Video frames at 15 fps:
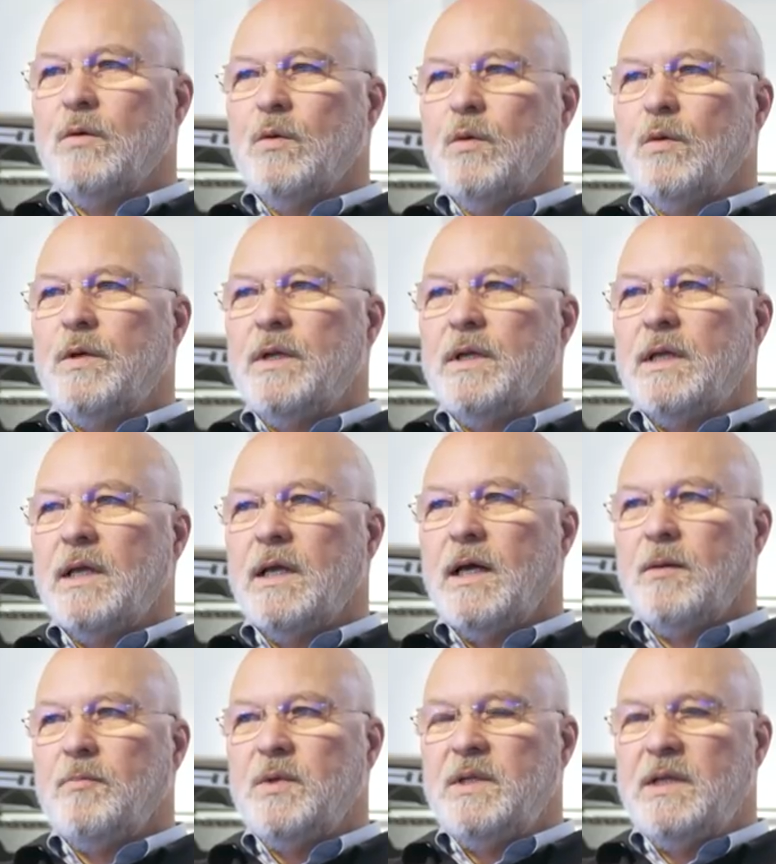
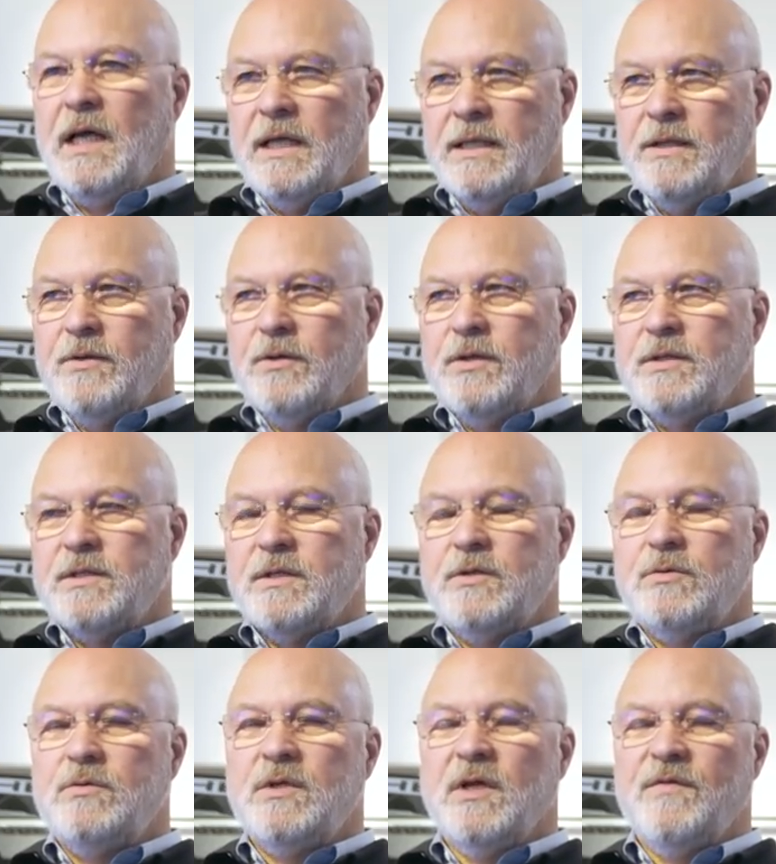I got my
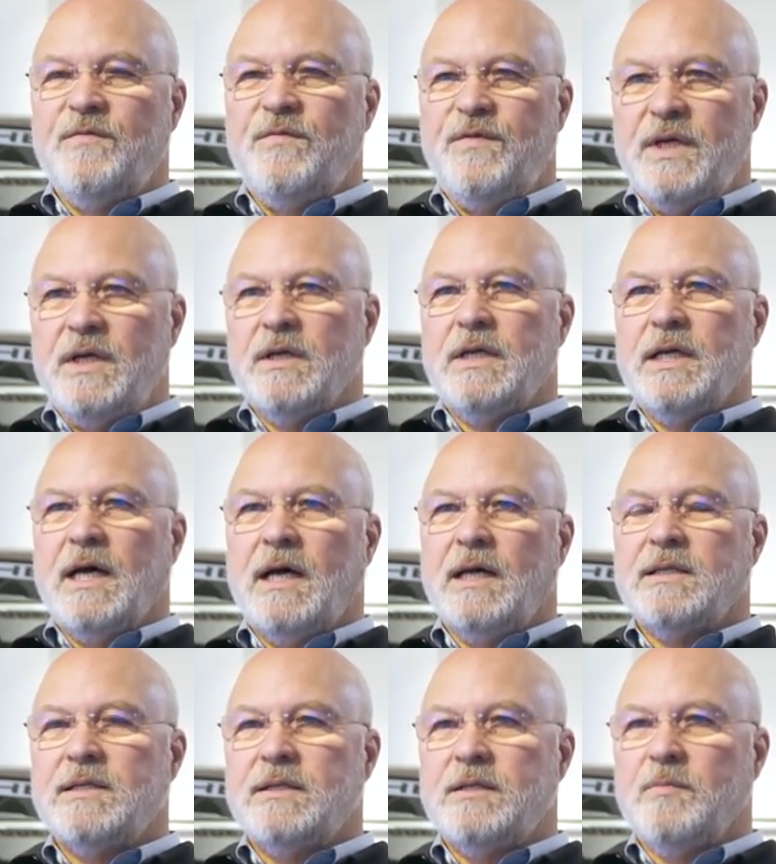first works
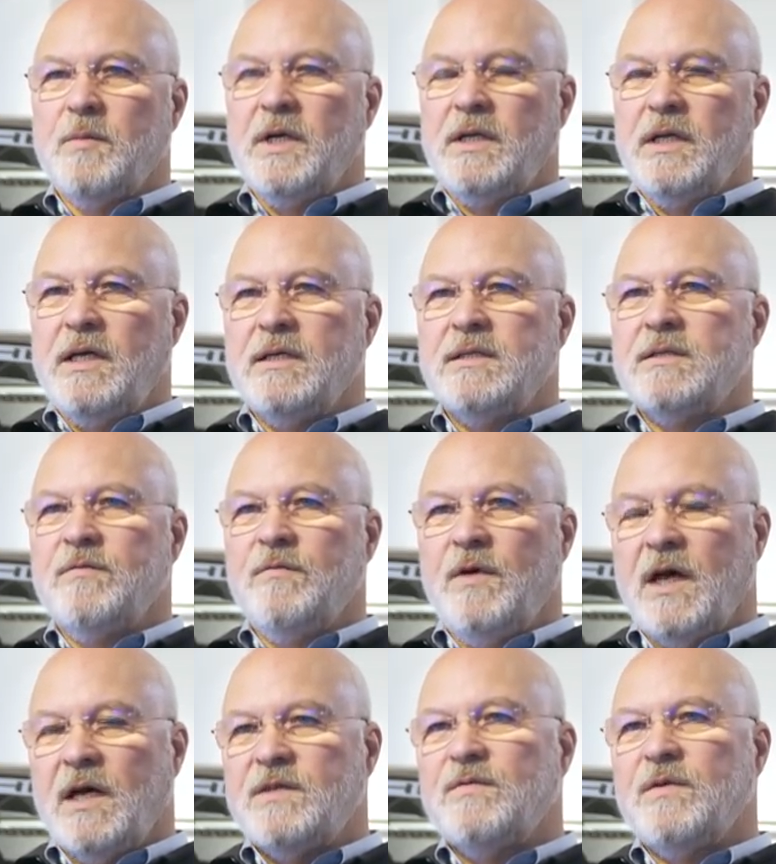contract from
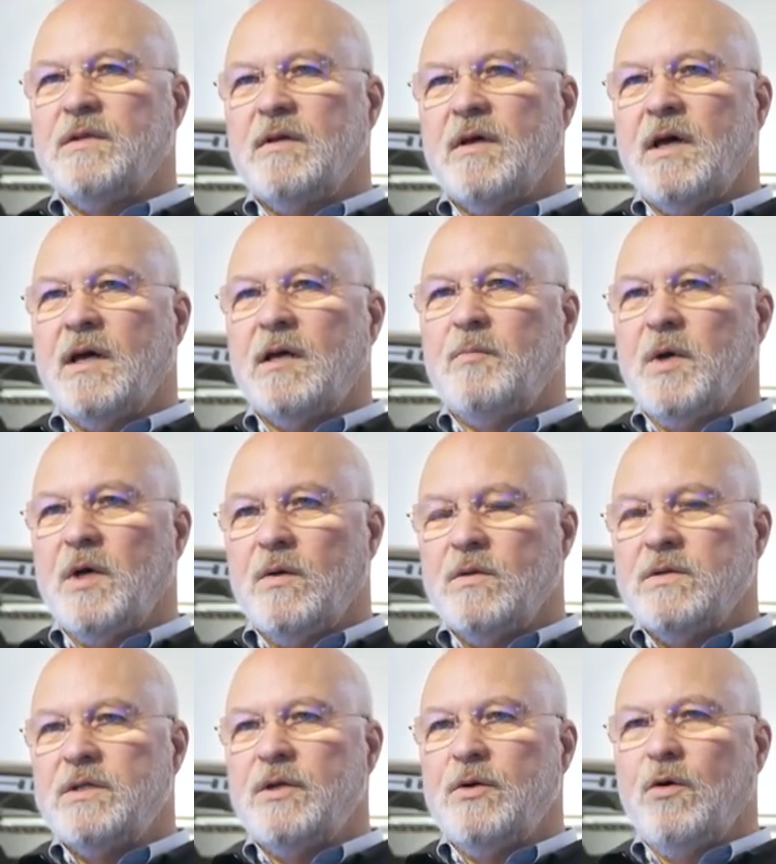Austin Rover in
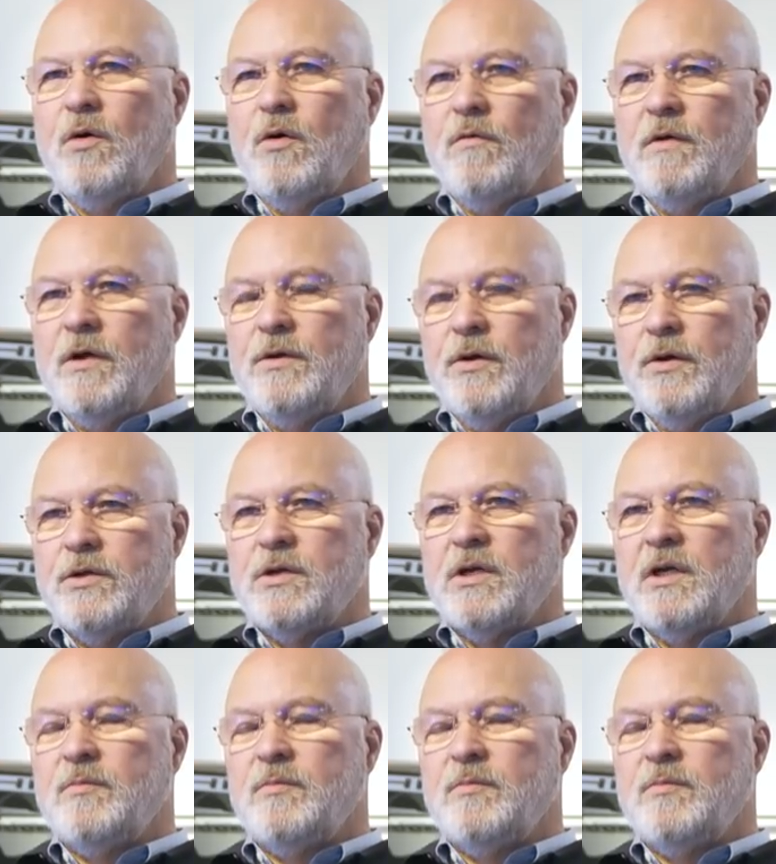Germany in nineteen